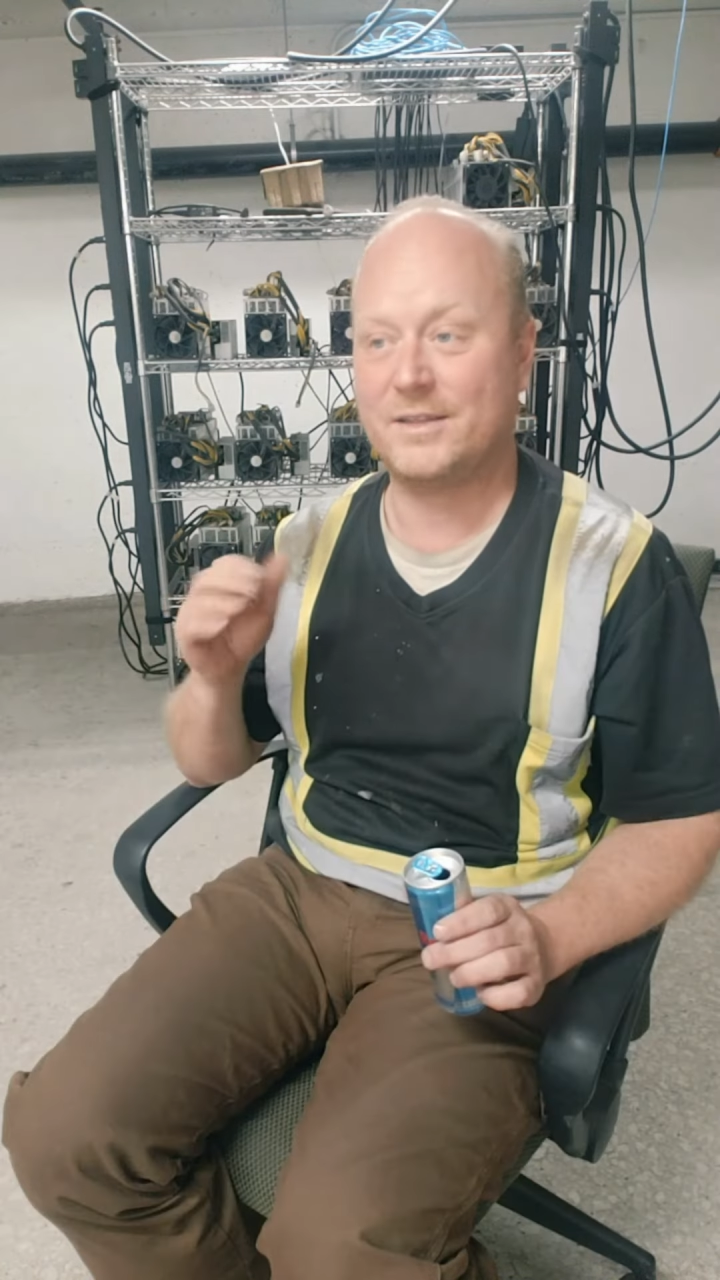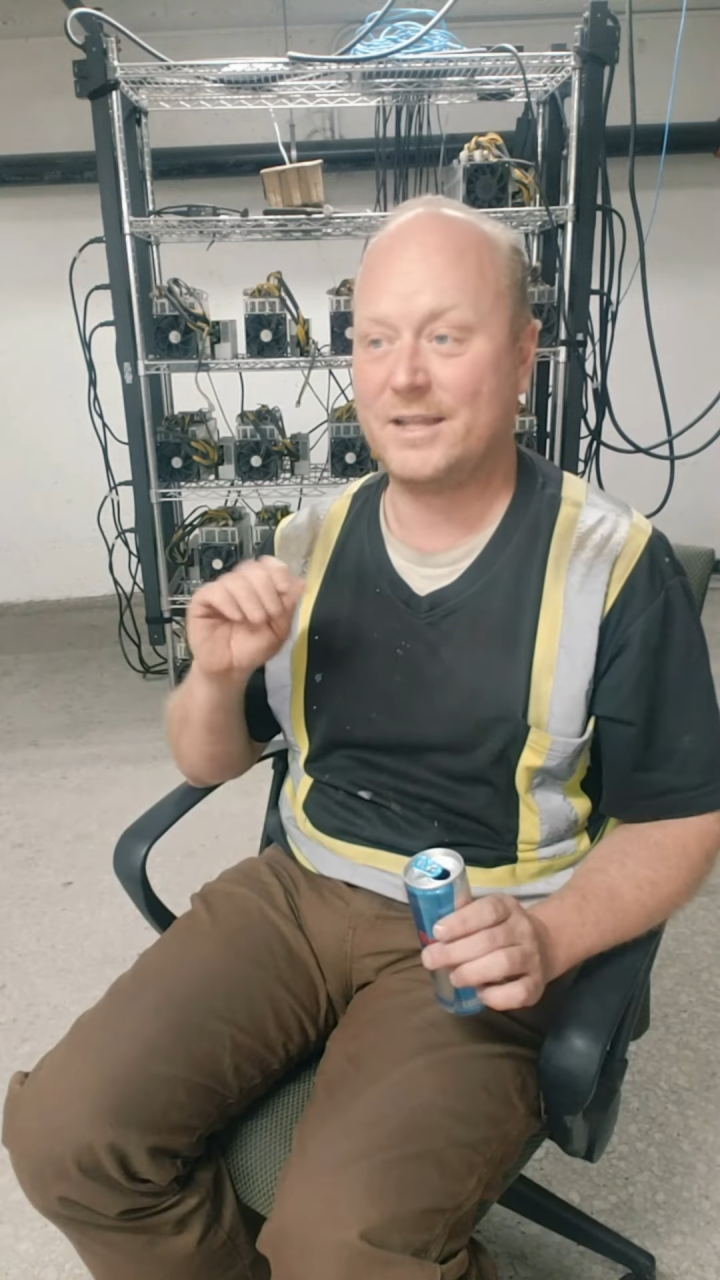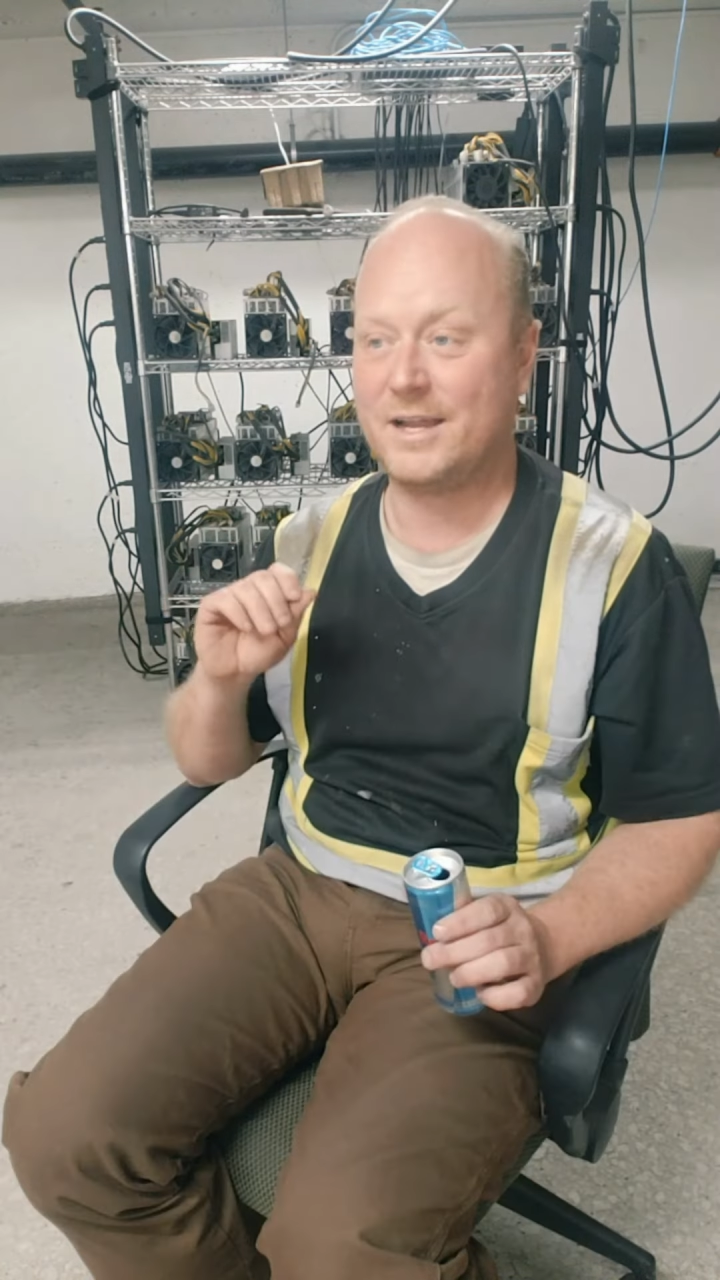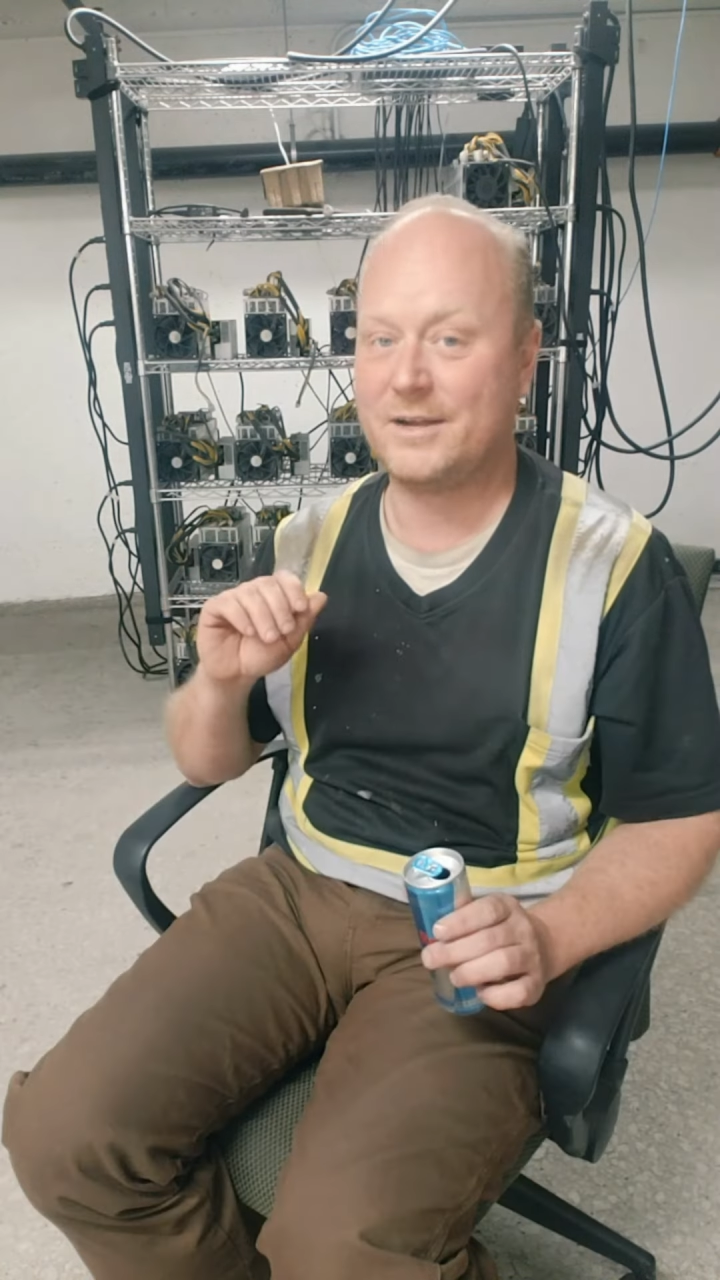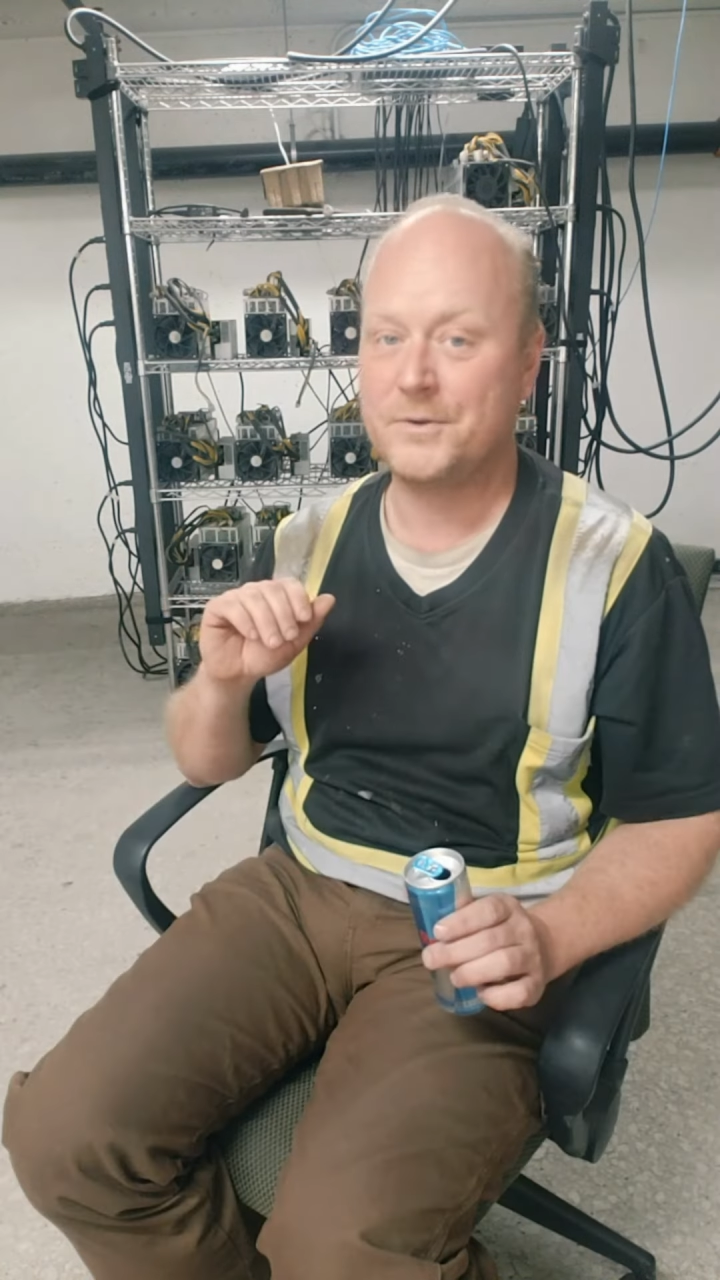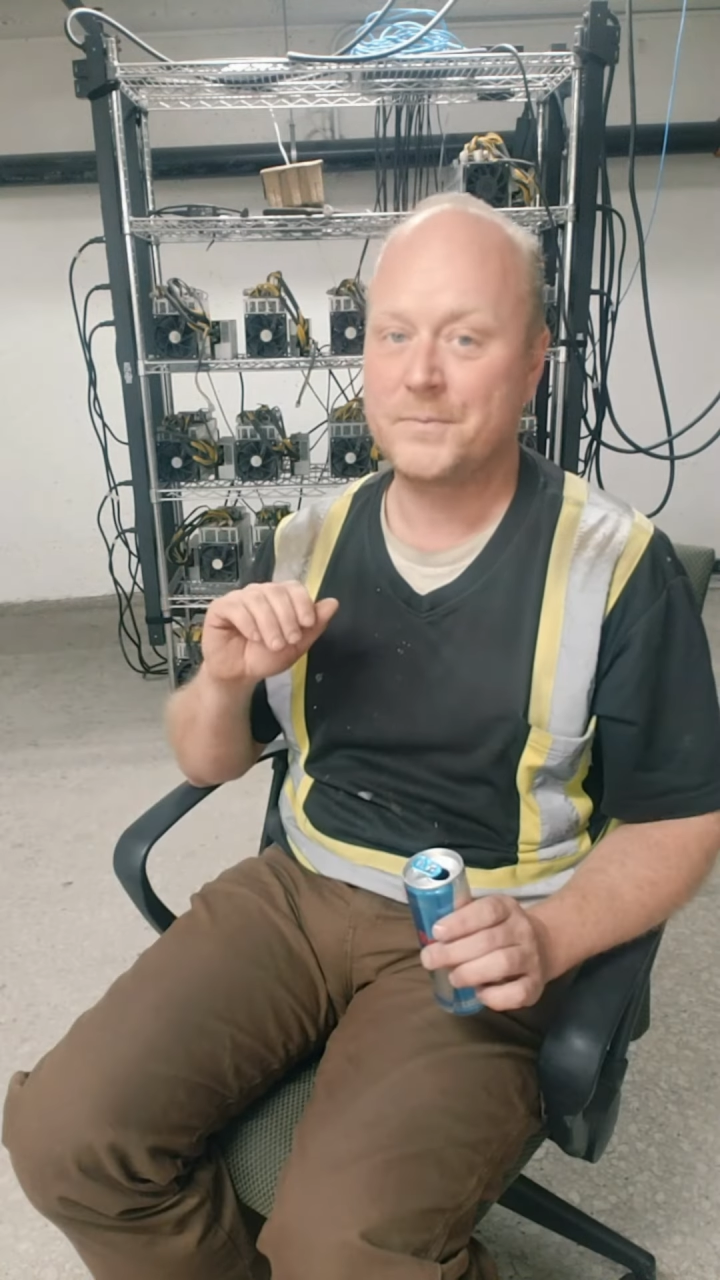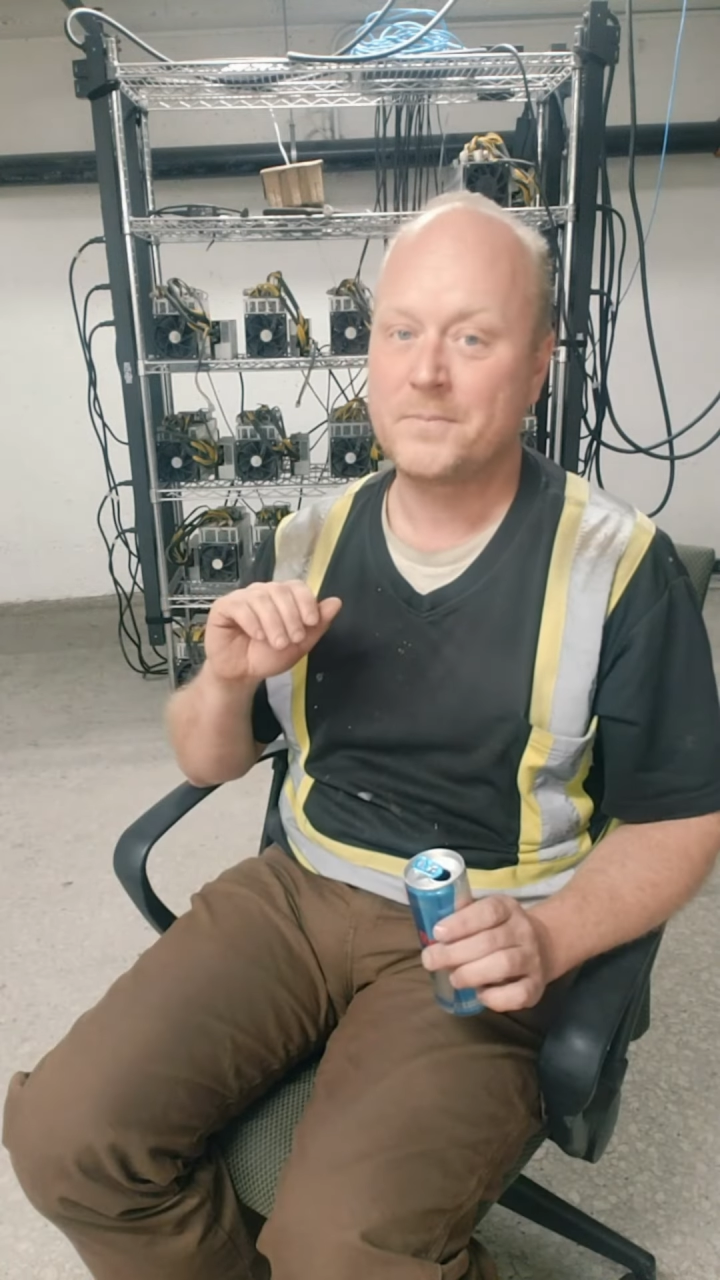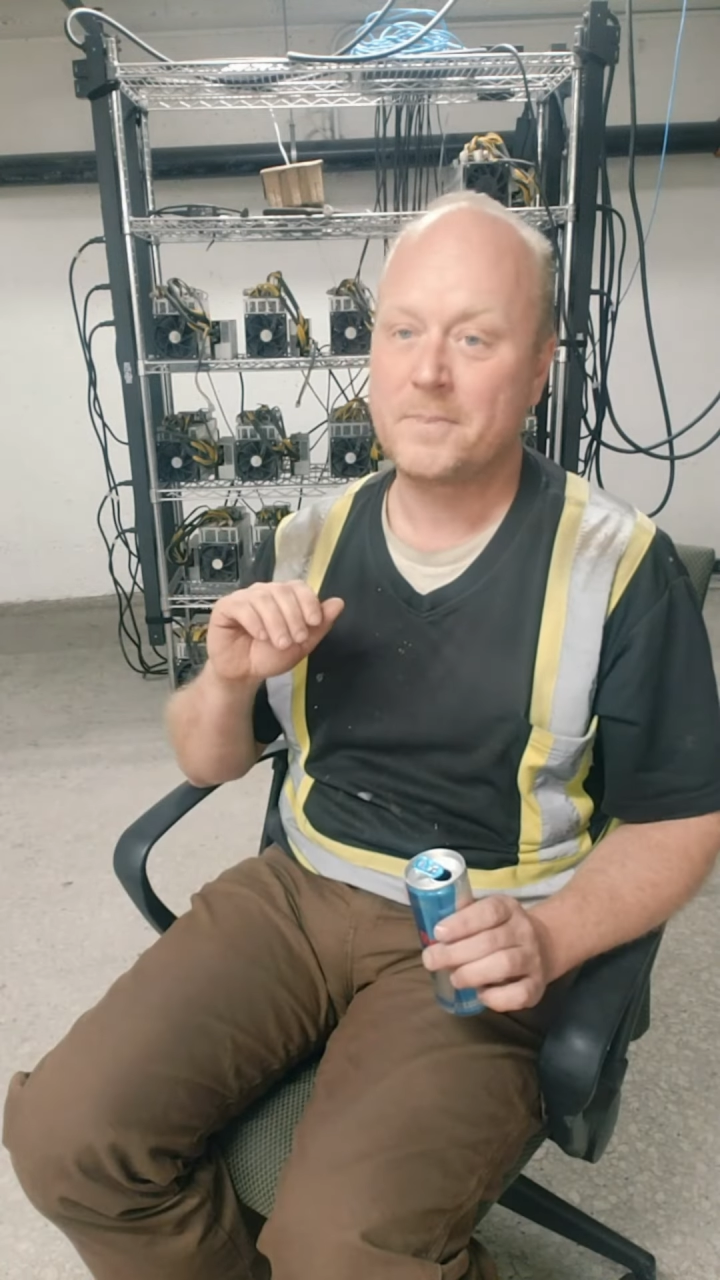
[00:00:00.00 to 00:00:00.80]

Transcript: and there,